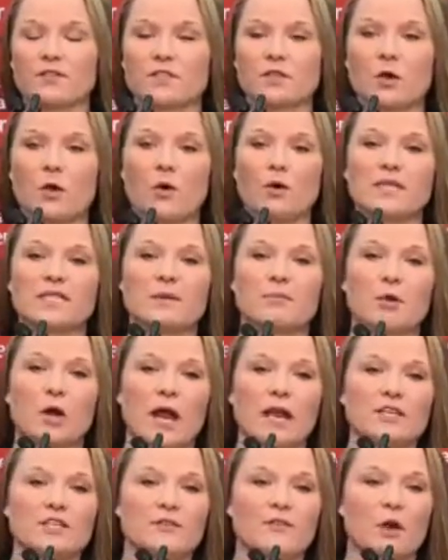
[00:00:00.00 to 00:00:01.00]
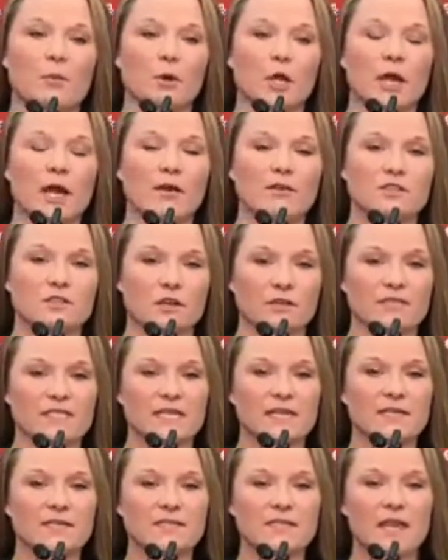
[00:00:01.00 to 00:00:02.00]
So it's a branch of Alberta Health
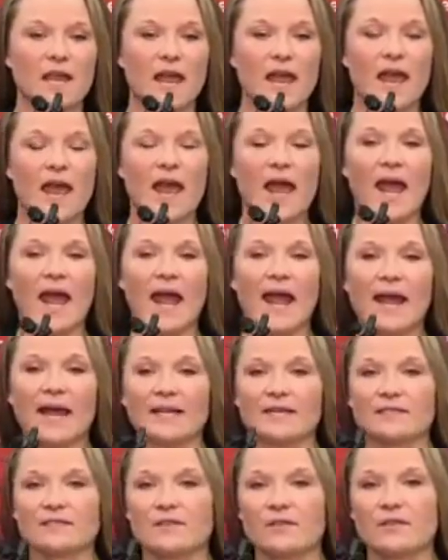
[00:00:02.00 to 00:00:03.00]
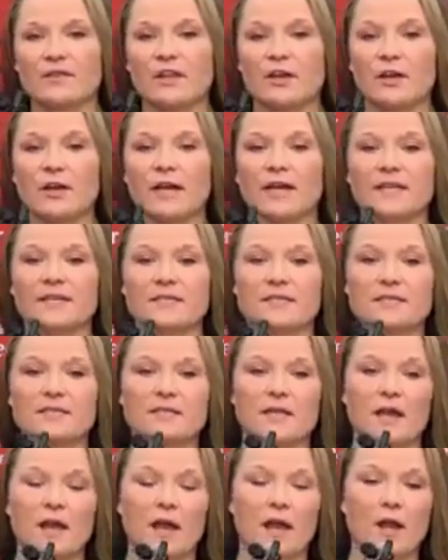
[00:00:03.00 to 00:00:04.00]
Services. And there
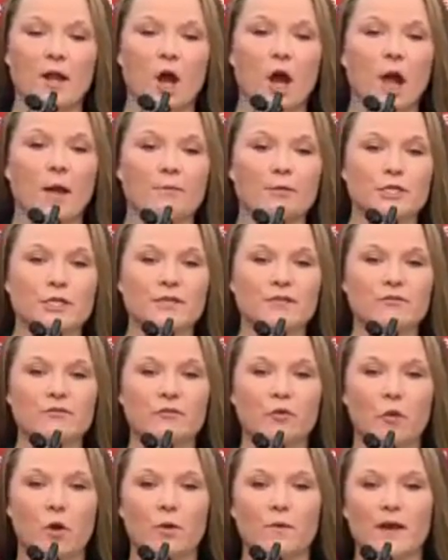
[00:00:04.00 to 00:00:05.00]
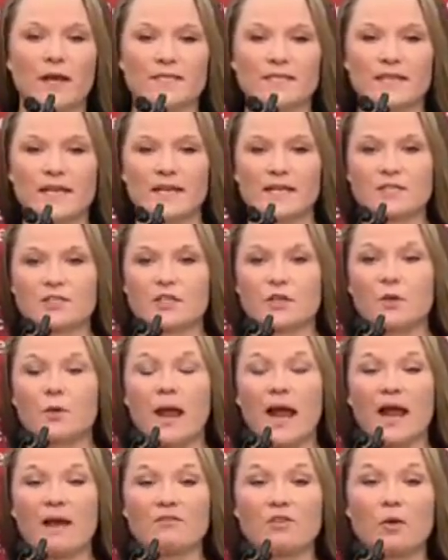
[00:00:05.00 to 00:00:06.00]
is an option for residents who
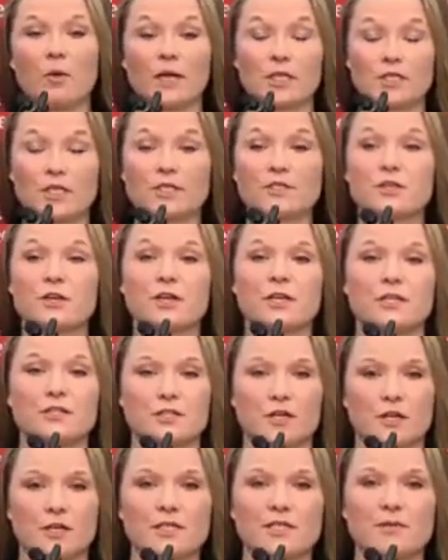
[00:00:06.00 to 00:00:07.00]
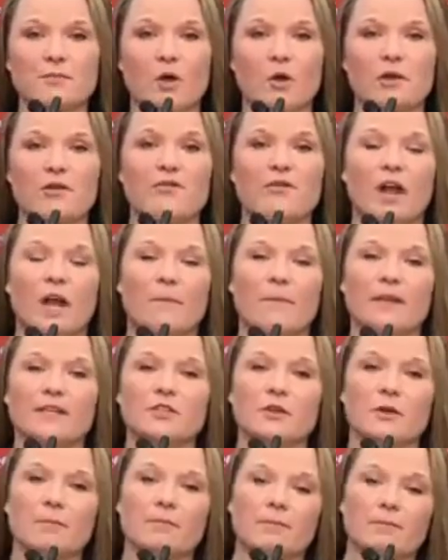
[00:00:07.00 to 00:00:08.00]
have questions or concerns about
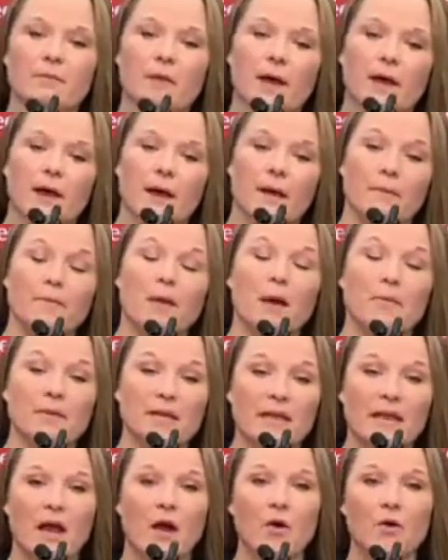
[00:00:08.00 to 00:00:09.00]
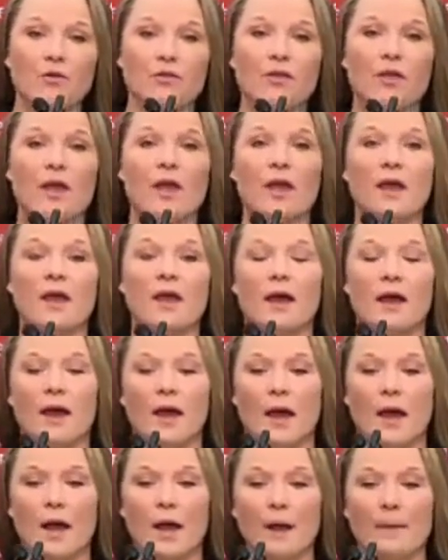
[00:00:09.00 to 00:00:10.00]
environmental uh, public health
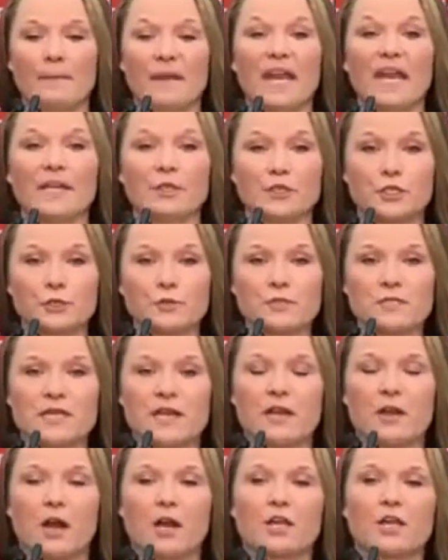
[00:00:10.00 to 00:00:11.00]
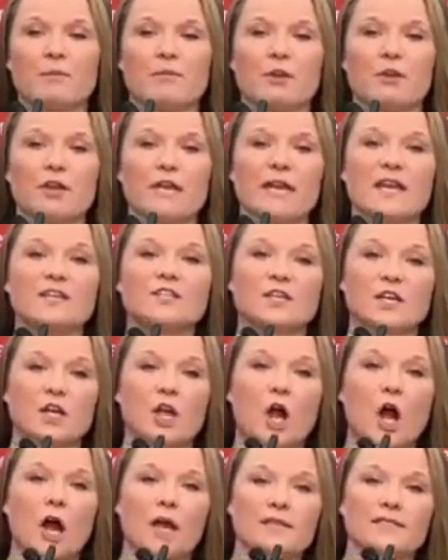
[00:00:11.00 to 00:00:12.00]
um, issues in our community to
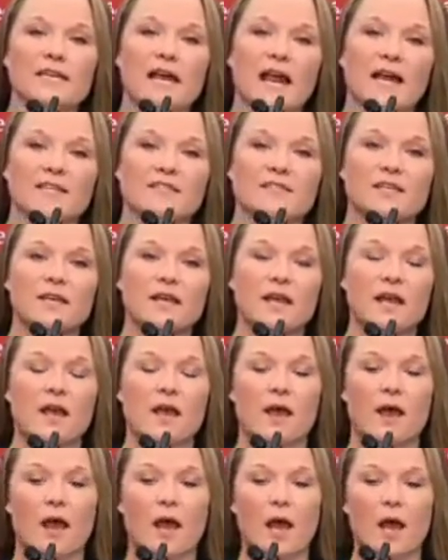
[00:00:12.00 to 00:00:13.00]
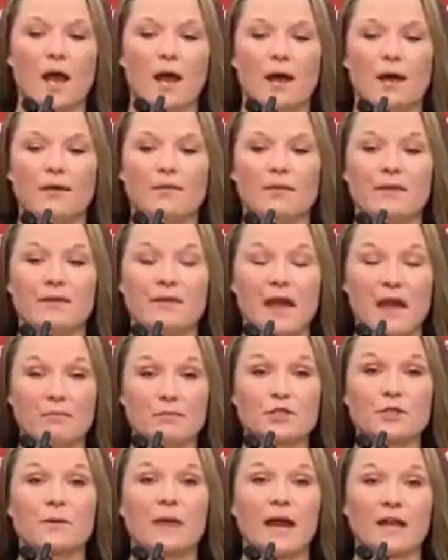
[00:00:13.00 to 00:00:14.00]
contact uh, them
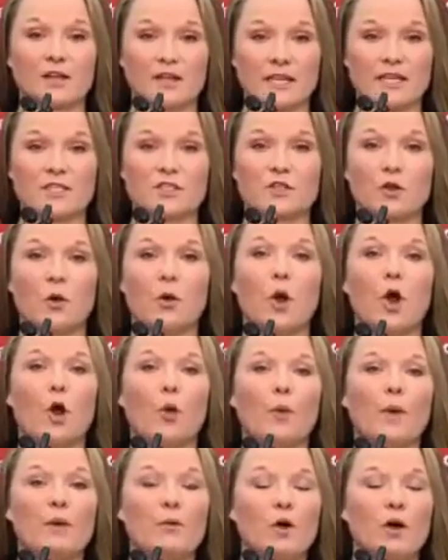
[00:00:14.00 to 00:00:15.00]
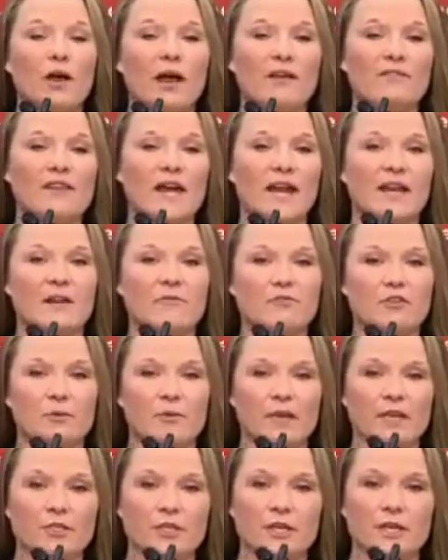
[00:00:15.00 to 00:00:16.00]
directly. So we will have that
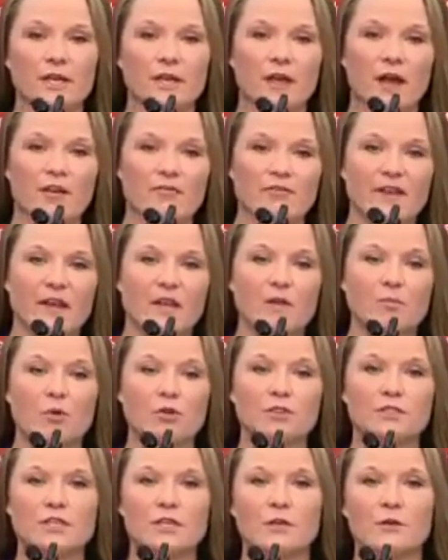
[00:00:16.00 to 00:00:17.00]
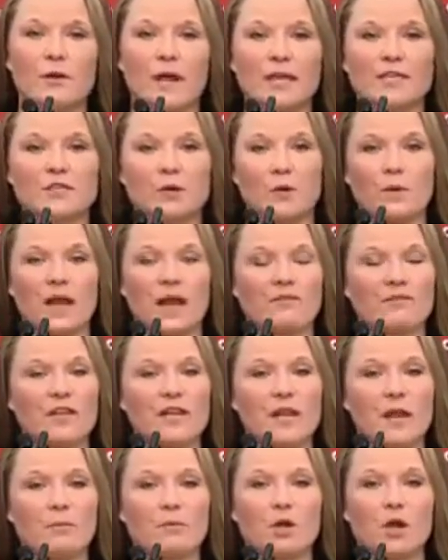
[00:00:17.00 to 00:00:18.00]
information available to you. I don't have the
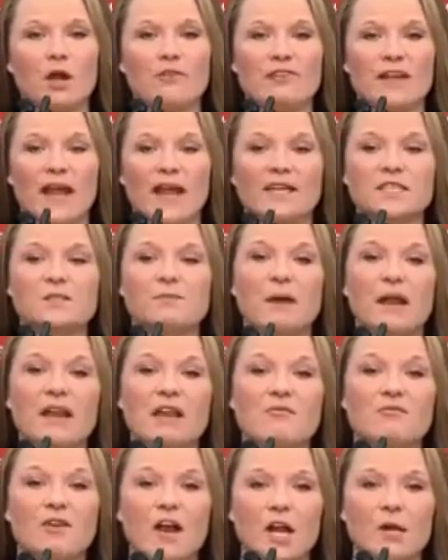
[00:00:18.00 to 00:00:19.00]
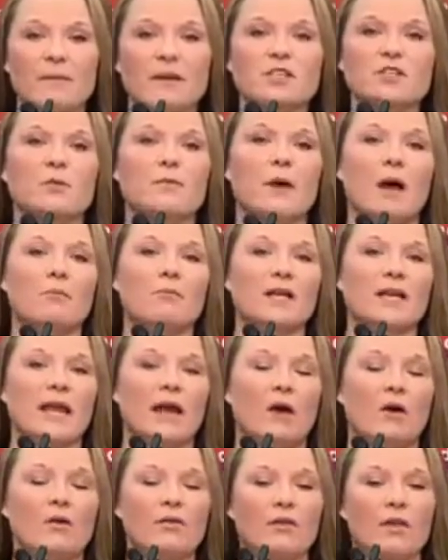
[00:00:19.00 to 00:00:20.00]
number offhand, but Environmental Public
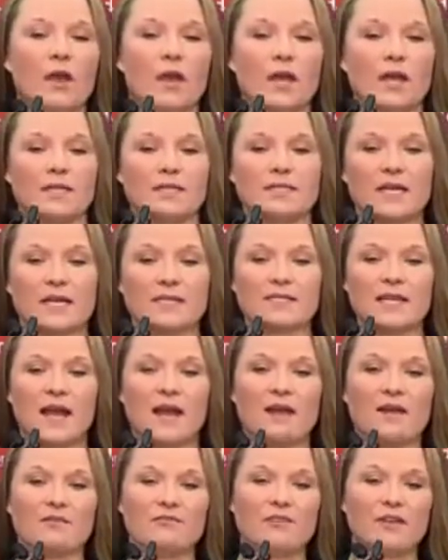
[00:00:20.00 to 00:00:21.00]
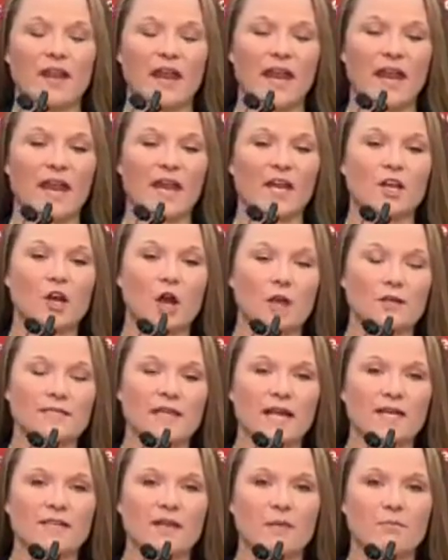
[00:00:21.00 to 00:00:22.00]
Health does have a
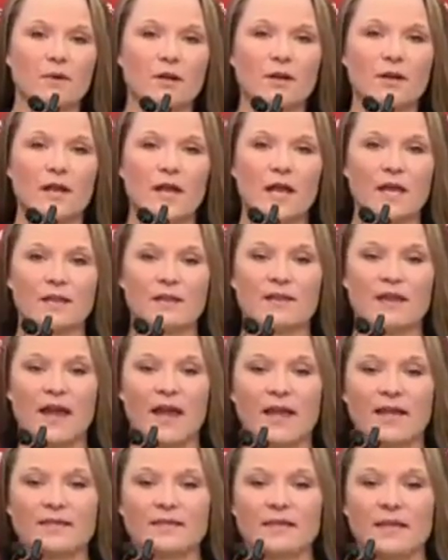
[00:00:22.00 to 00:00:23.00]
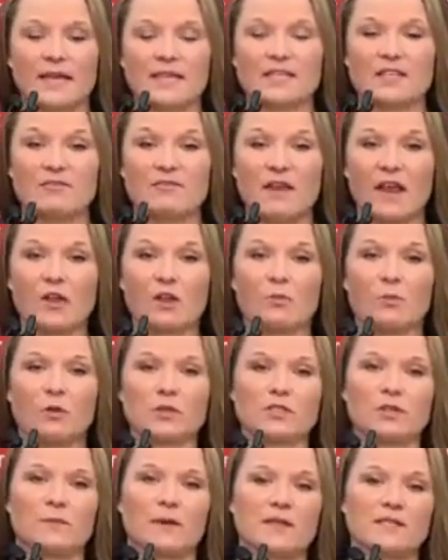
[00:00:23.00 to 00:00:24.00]
contact number that is available
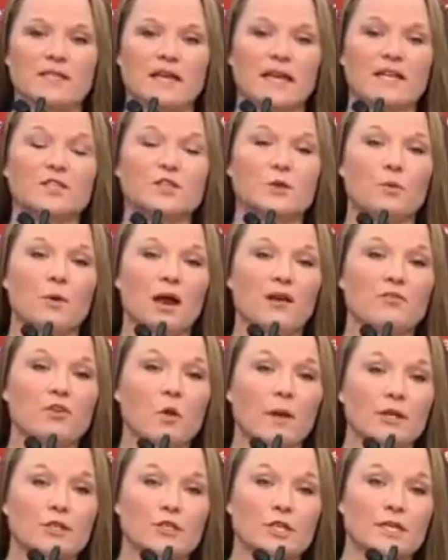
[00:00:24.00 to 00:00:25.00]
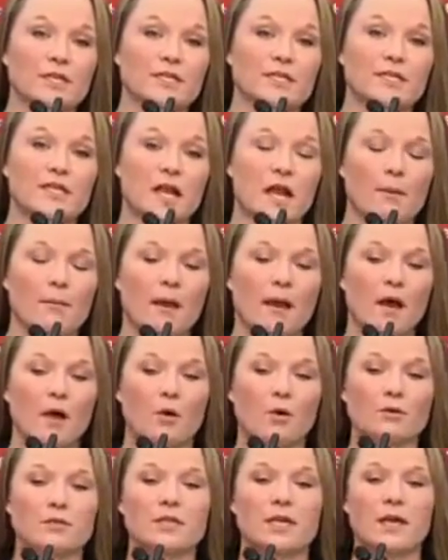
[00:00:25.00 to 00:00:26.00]
to residents who have questions
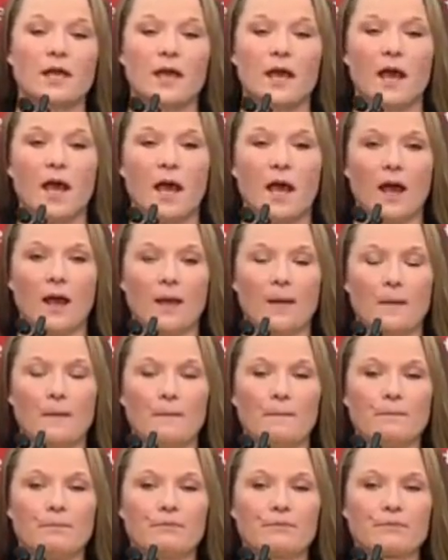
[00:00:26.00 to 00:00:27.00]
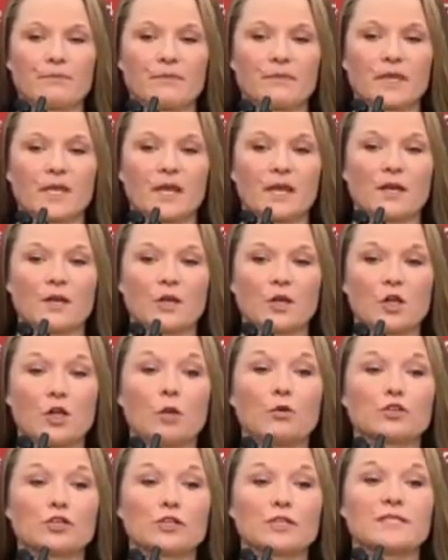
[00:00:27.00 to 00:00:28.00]
about um,
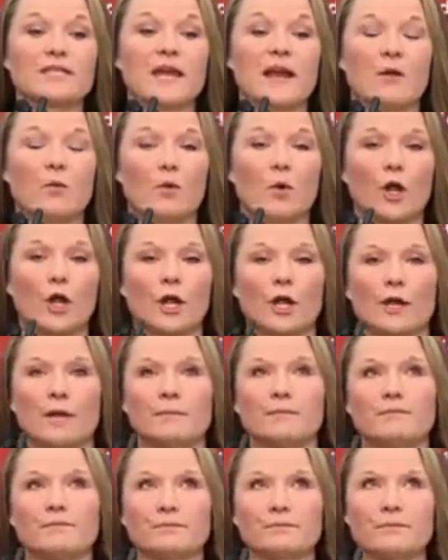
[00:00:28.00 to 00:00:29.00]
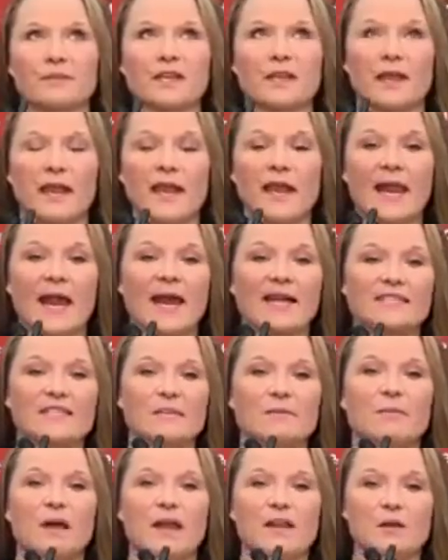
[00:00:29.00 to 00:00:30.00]
closures that were
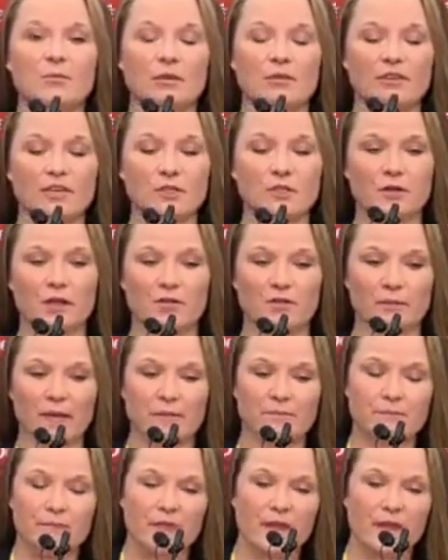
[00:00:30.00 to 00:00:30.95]
enacted by the provincial government.